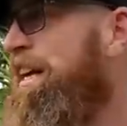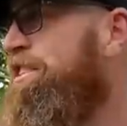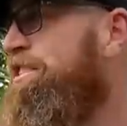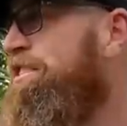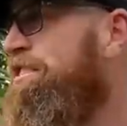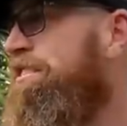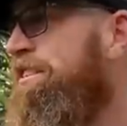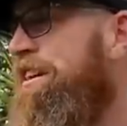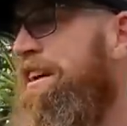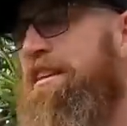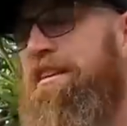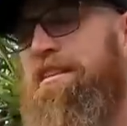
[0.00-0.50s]

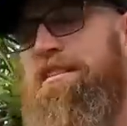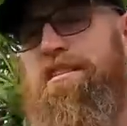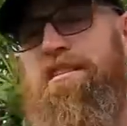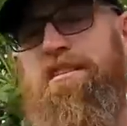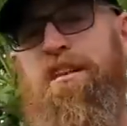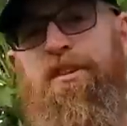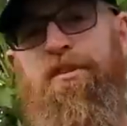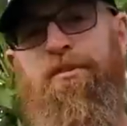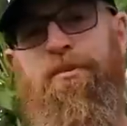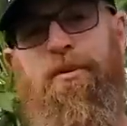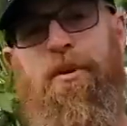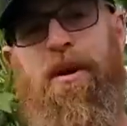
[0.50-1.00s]
just kind of
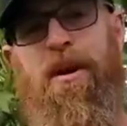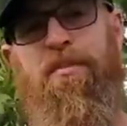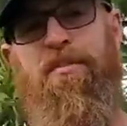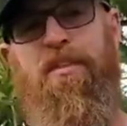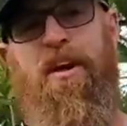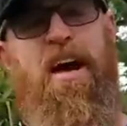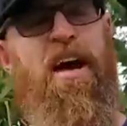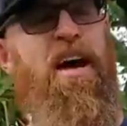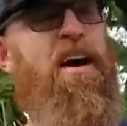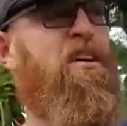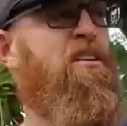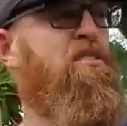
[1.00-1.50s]
sitting around the
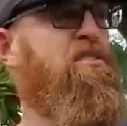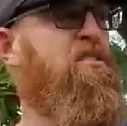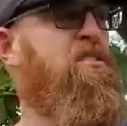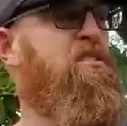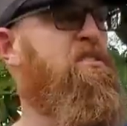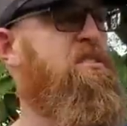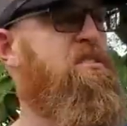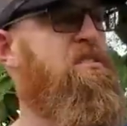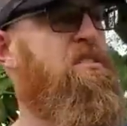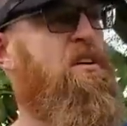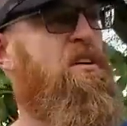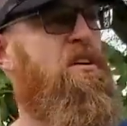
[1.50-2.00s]
house.
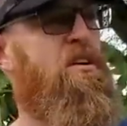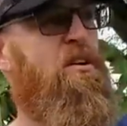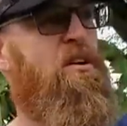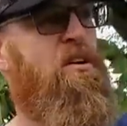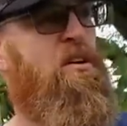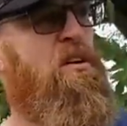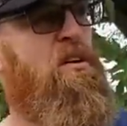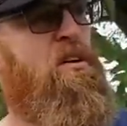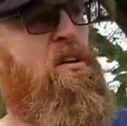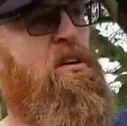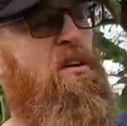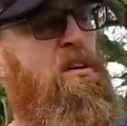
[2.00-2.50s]
So
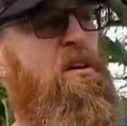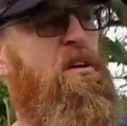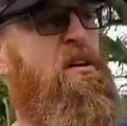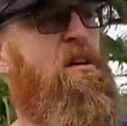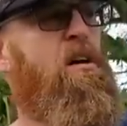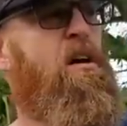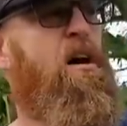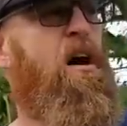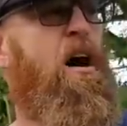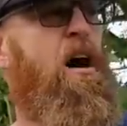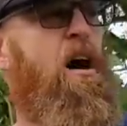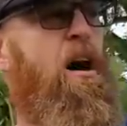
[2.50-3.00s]

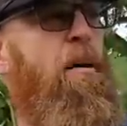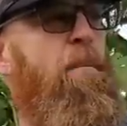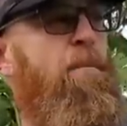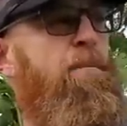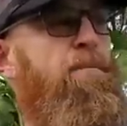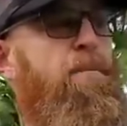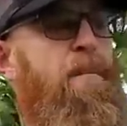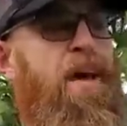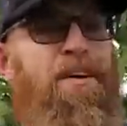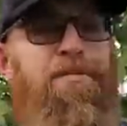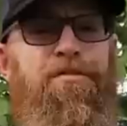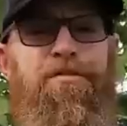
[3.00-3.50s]

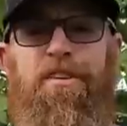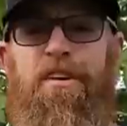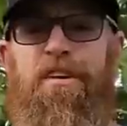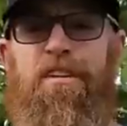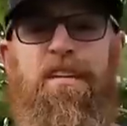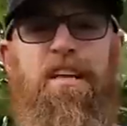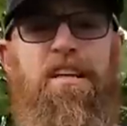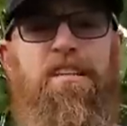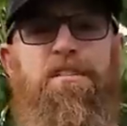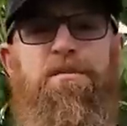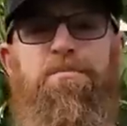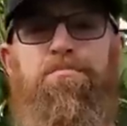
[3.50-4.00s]
I think
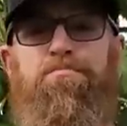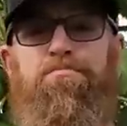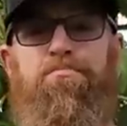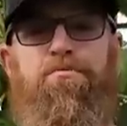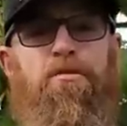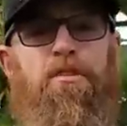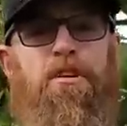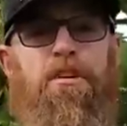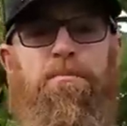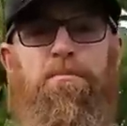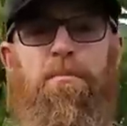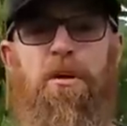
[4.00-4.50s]
that's
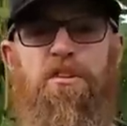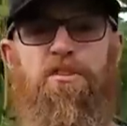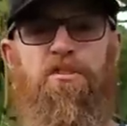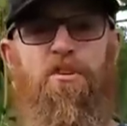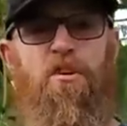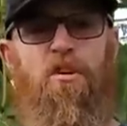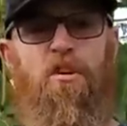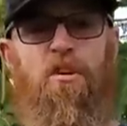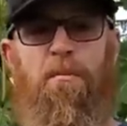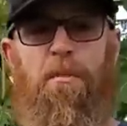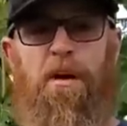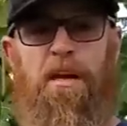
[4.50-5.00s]
pretty much
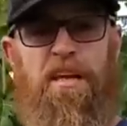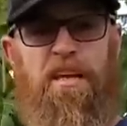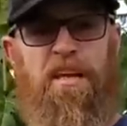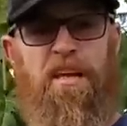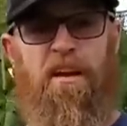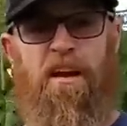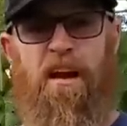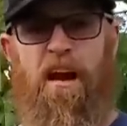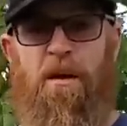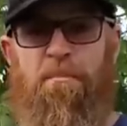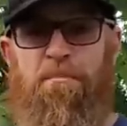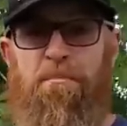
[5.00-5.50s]
all my
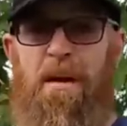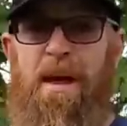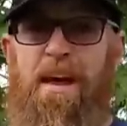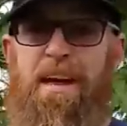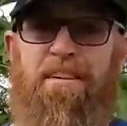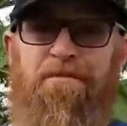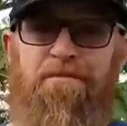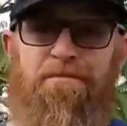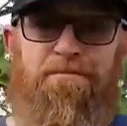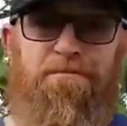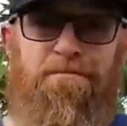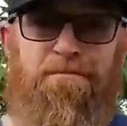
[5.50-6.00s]
gear. I may
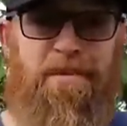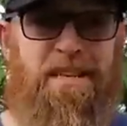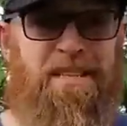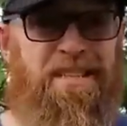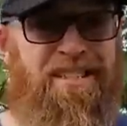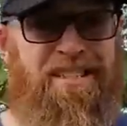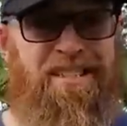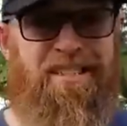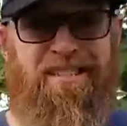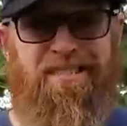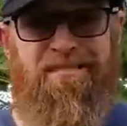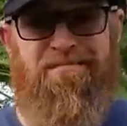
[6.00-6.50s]
have
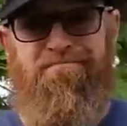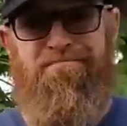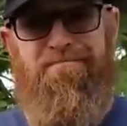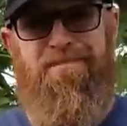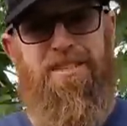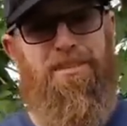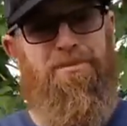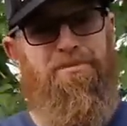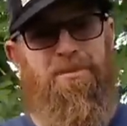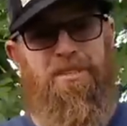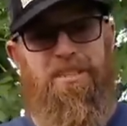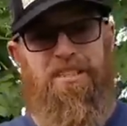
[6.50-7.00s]
missed
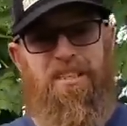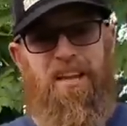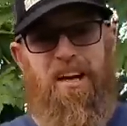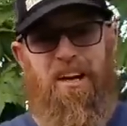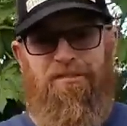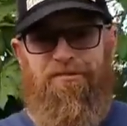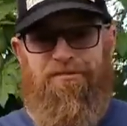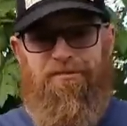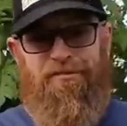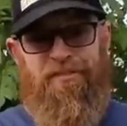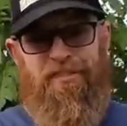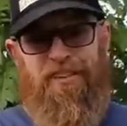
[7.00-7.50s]
some
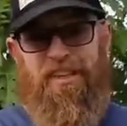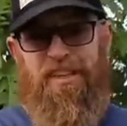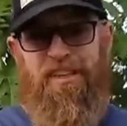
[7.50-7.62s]
stuff.